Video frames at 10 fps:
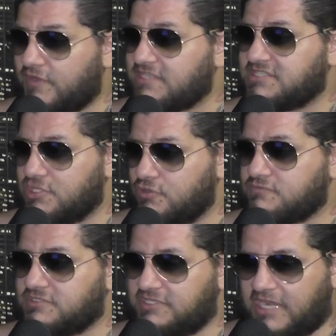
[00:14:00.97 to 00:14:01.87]
in the
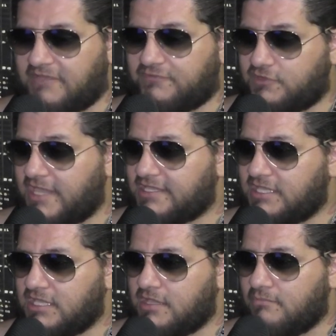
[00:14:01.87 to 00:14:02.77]
UFC that I feel like
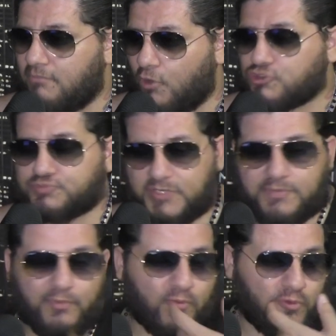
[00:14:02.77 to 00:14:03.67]
most
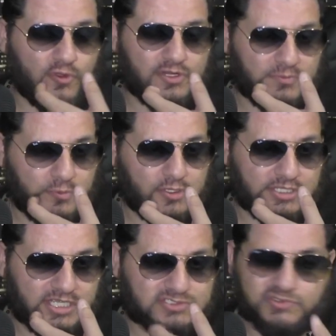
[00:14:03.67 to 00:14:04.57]
people would
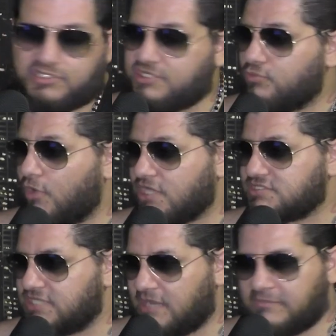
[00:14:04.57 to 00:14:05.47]
tune in to watch.
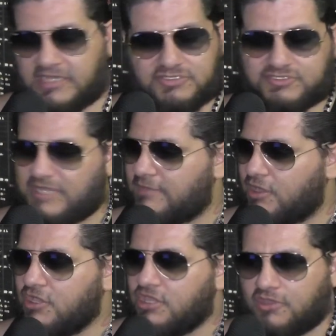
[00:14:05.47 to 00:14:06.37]
And I'm not just talking about
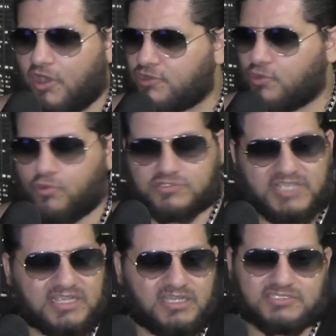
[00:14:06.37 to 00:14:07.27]
the hardcores
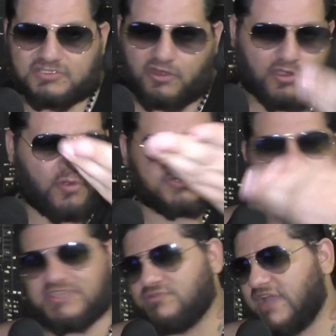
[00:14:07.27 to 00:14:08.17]
like us or the hardcores
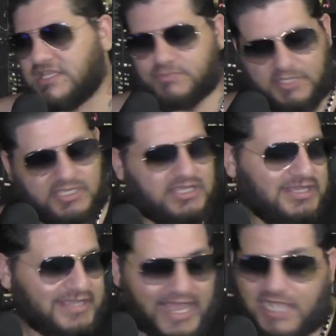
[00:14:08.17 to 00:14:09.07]
like you guys, but
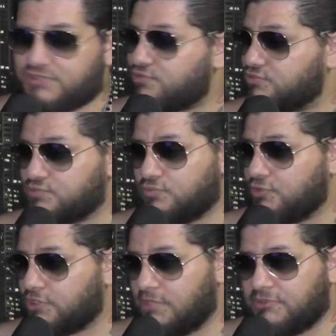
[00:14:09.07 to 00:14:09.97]
casuals
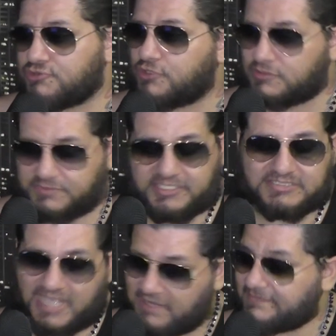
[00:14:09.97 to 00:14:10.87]
would come in droves because
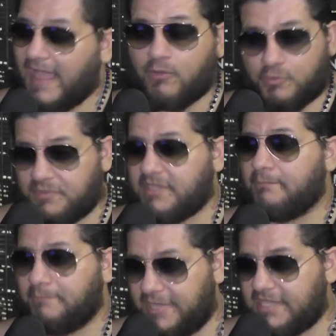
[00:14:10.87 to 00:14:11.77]
that would be a
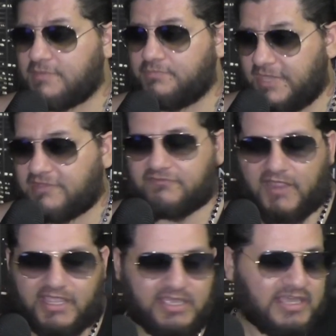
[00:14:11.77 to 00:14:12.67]
big
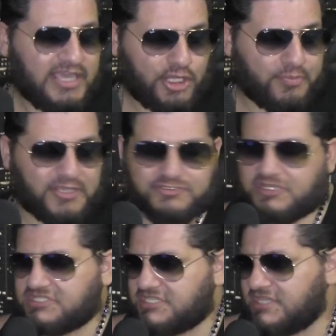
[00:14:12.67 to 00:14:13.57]
fight. It'll be interesting
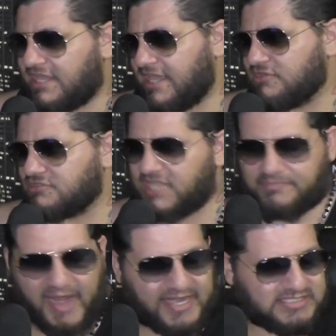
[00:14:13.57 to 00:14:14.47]
to see. Again, looks like
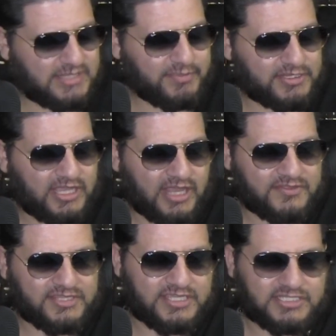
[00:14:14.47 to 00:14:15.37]
Paddy's up on
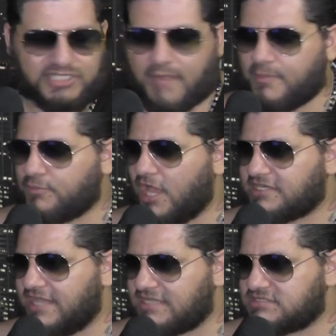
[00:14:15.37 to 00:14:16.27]
the chopping block
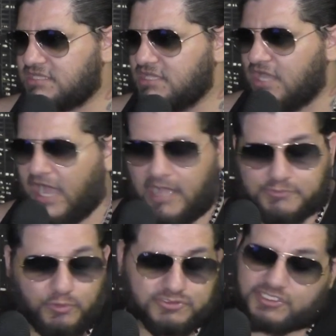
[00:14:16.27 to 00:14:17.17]
next. So
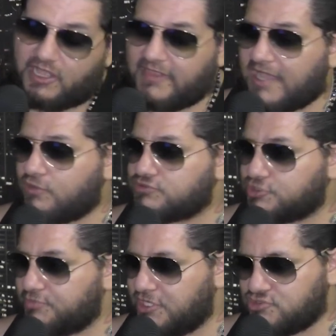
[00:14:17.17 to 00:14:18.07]
we'll see how that goes. It'll
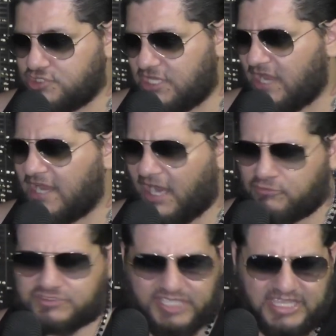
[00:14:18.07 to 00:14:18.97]
be interesting. I
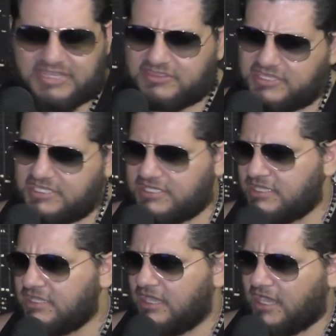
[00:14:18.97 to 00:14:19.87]
was digging the
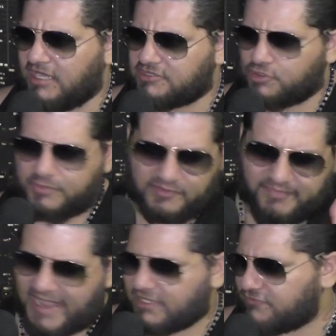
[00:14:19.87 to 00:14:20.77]
little bit of
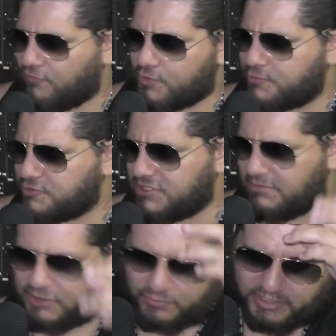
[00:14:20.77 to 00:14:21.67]
back and forth between them
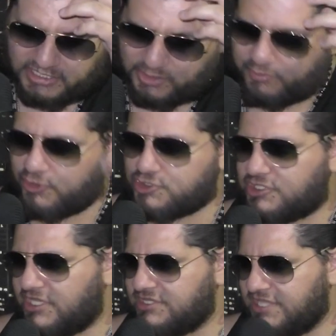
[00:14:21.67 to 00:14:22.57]
in the ring, the push
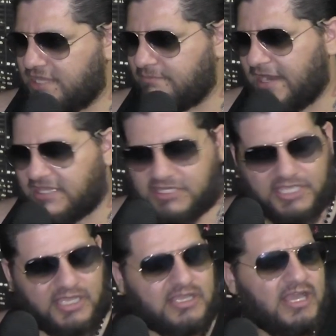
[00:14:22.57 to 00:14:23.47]
in the end by
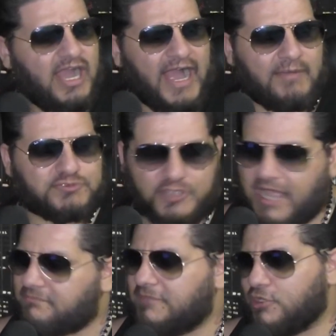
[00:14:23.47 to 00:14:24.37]
Ilia.
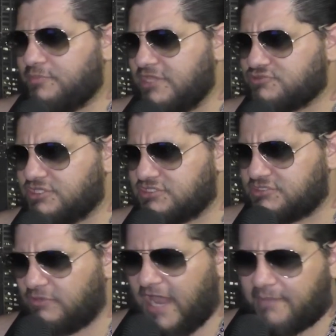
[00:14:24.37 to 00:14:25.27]
It'll be interesting to see
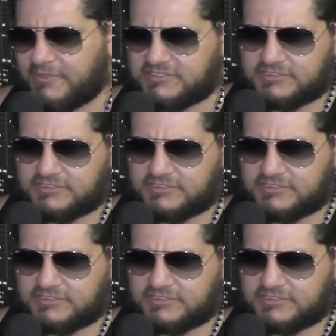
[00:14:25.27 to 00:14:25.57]
what happens.